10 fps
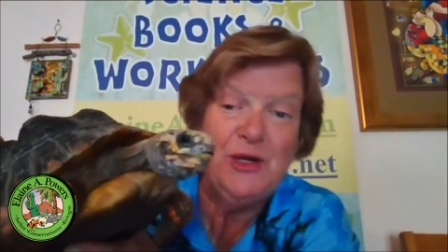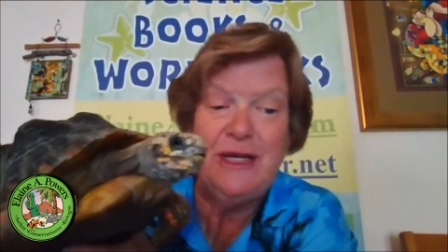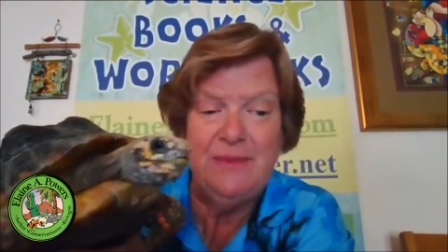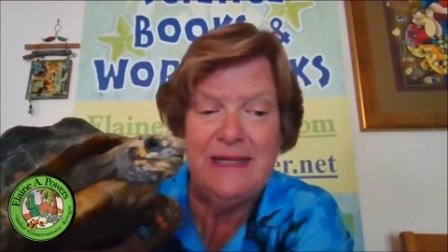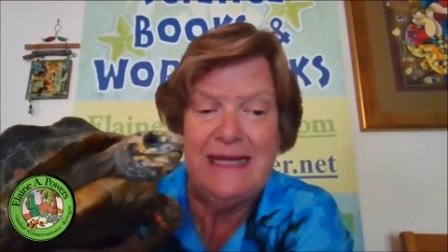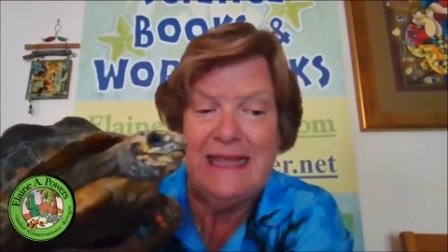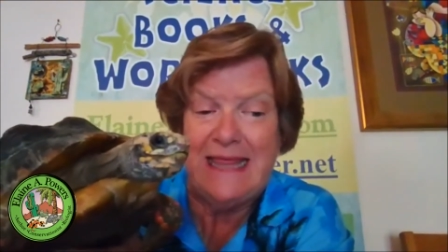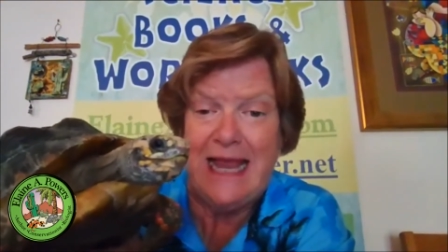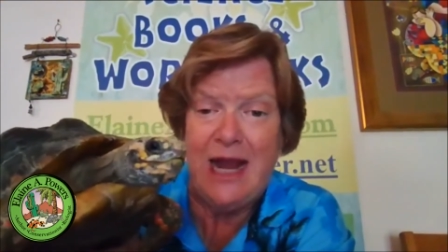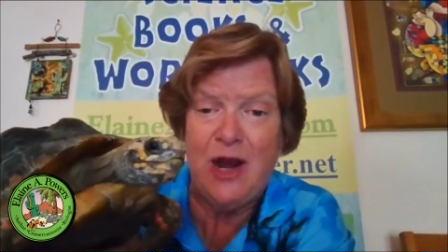nibbling
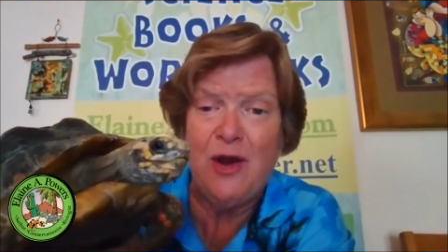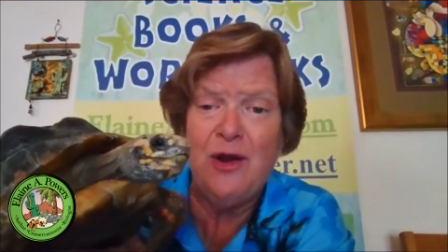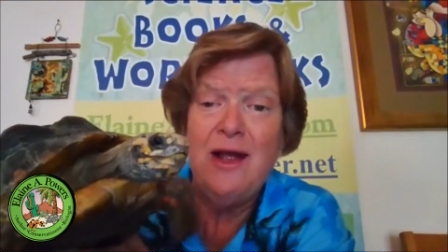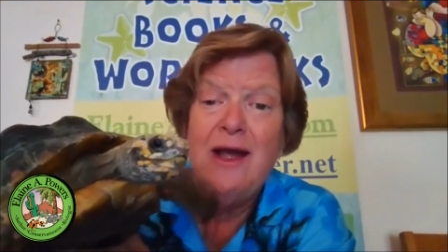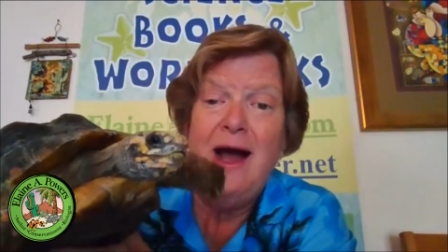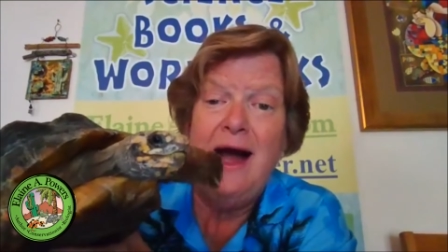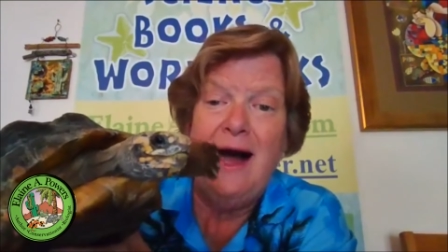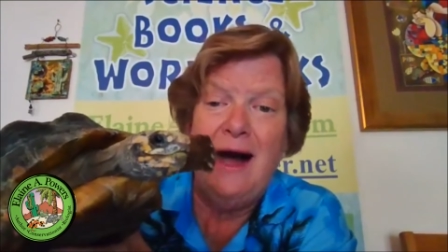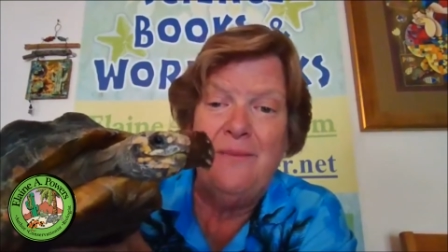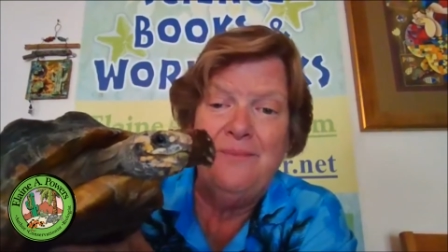there,
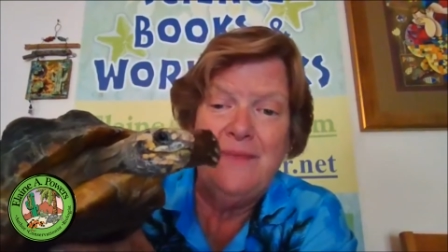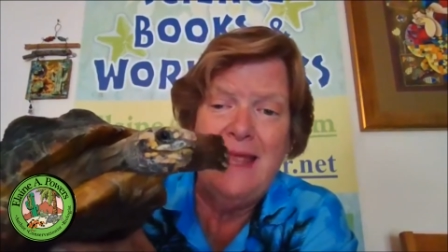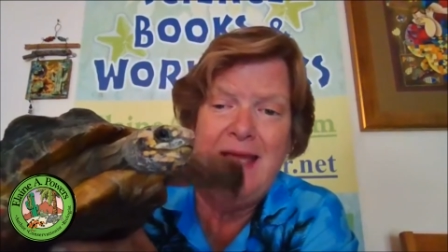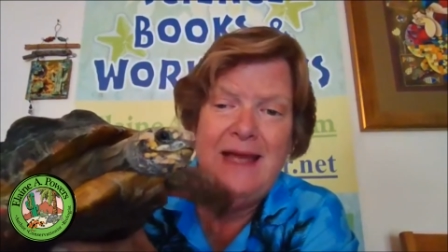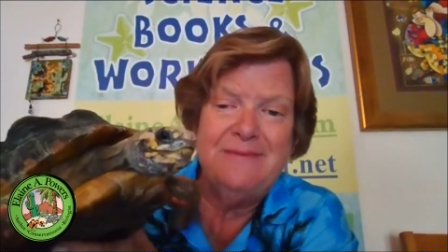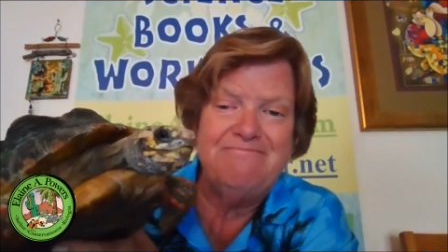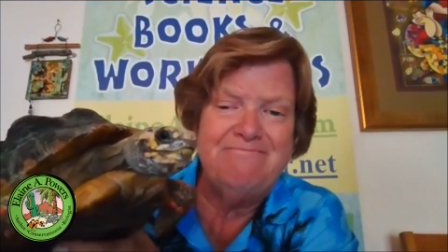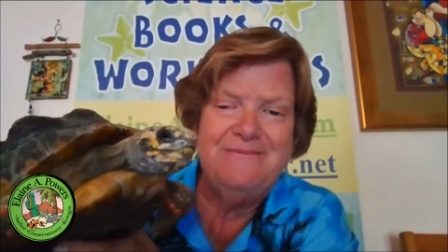and